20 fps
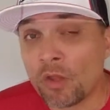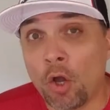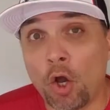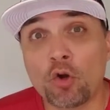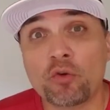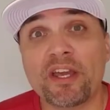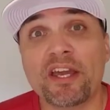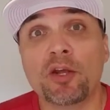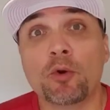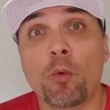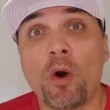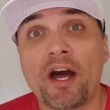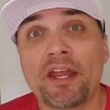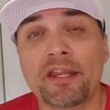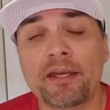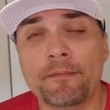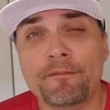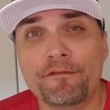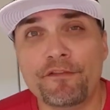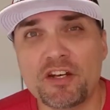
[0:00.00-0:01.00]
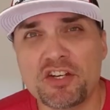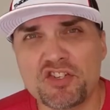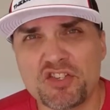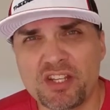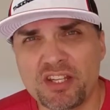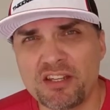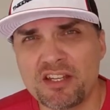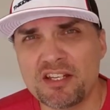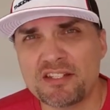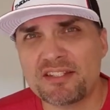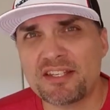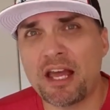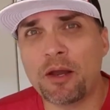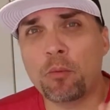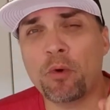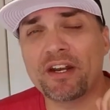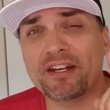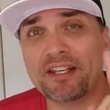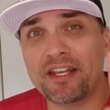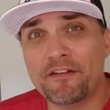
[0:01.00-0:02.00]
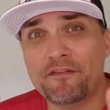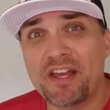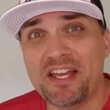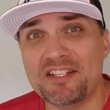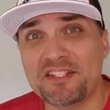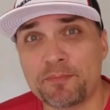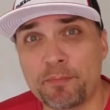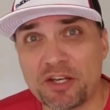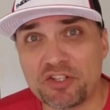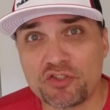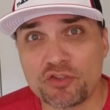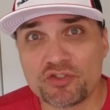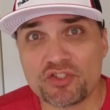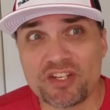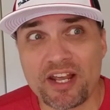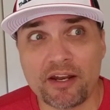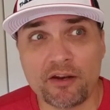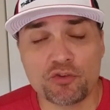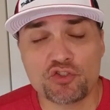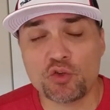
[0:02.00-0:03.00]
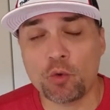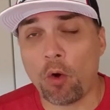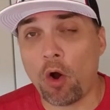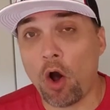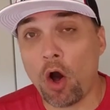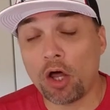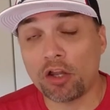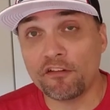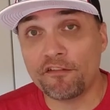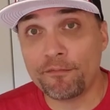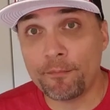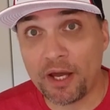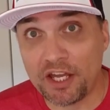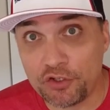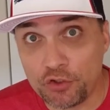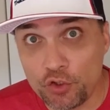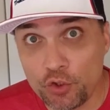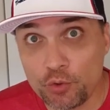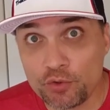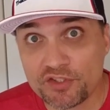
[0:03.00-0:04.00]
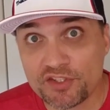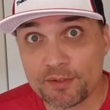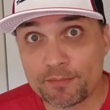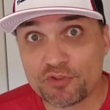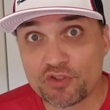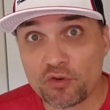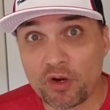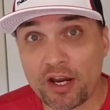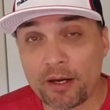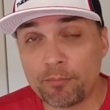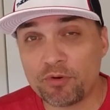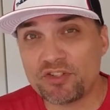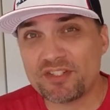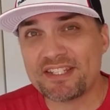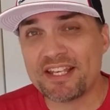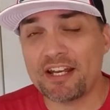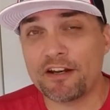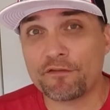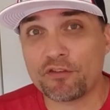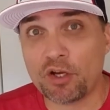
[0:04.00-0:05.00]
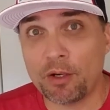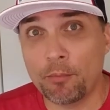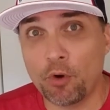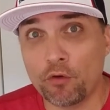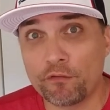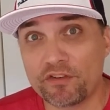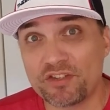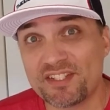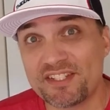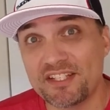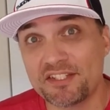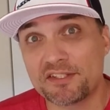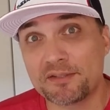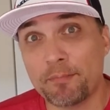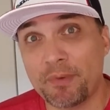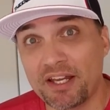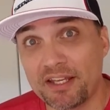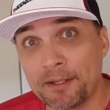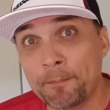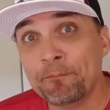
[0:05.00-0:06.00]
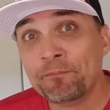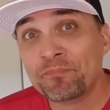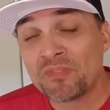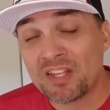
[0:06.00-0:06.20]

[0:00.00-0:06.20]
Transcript: Okay, and while I'm finishing this, I want to give a special shout out to all of my new subscribers that have come over since my